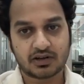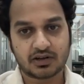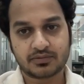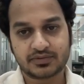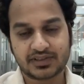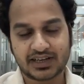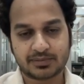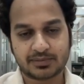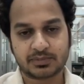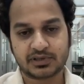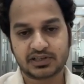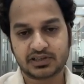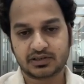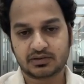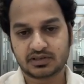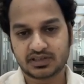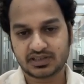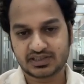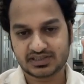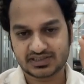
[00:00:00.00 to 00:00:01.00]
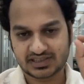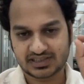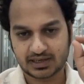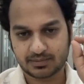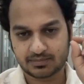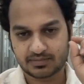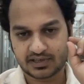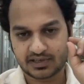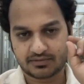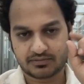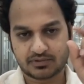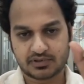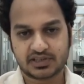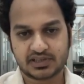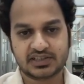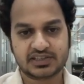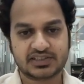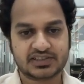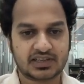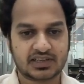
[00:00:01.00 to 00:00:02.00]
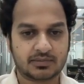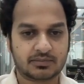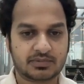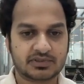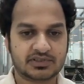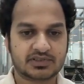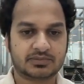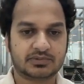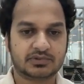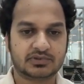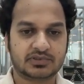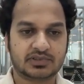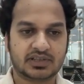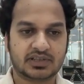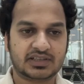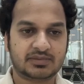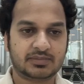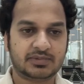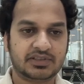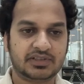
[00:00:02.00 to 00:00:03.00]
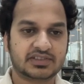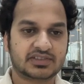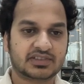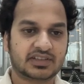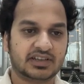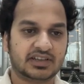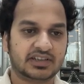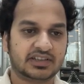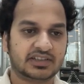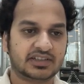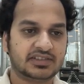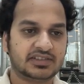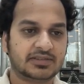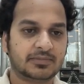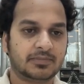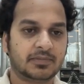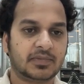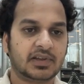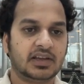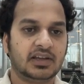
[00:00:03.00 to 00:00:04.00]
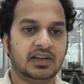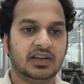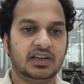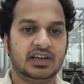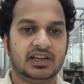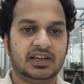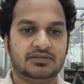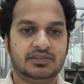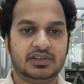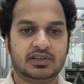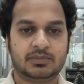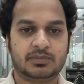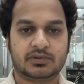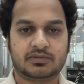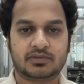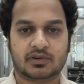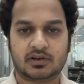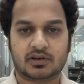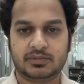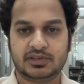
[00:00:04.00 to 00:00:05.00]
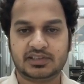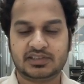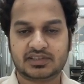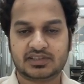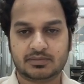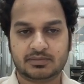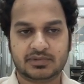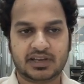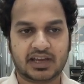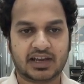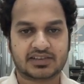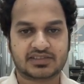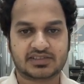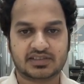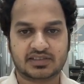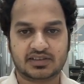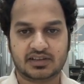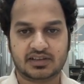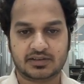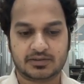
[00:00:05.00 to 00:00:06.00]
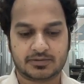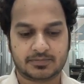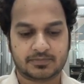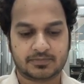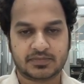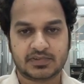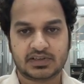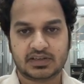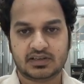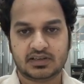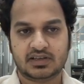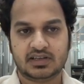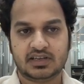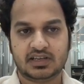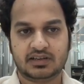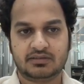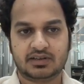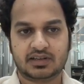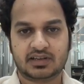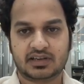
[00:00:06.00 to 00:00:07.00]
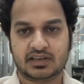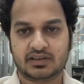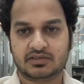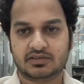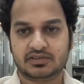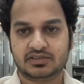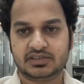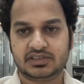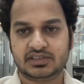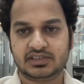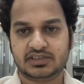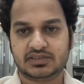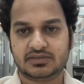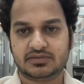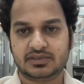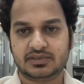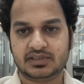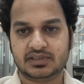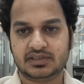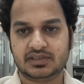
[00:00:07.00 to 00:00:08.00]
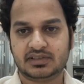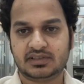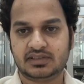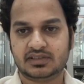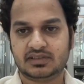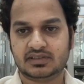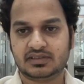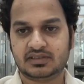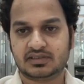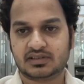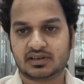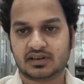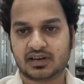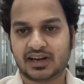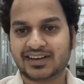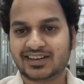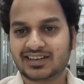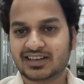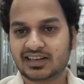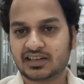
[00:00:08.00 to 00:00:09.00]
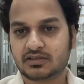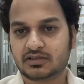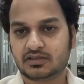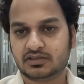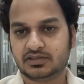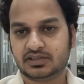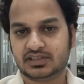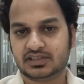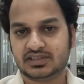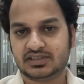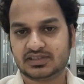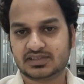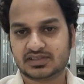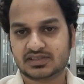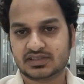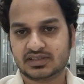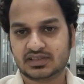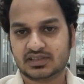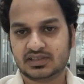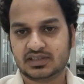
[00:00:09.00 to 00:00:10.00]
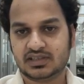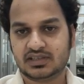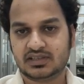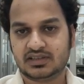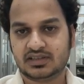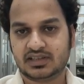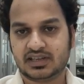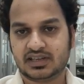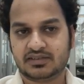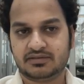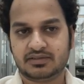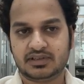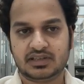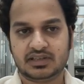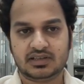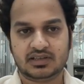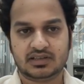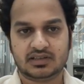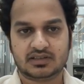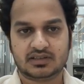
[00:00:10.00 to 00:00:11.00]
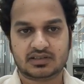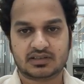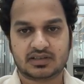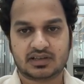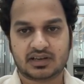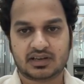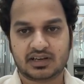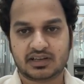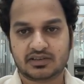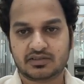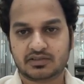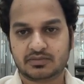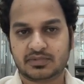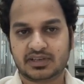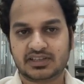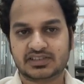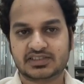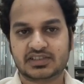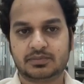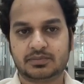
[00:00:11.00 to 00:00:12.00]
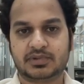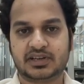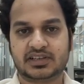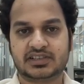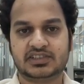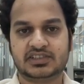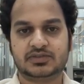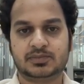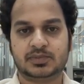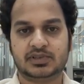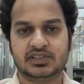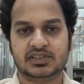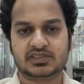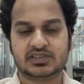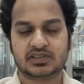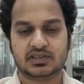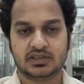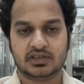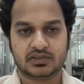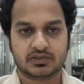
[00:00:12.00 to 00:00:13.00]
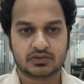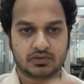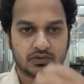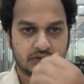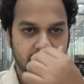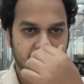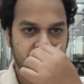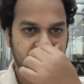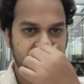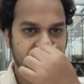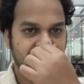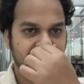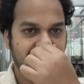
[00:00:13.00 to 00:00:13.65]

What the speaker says: of that particular step. Like for an example, suppose, let just clear this, and we are performing some action here, like we click on this, we right click on this, then we click on, let's say, practice page. So these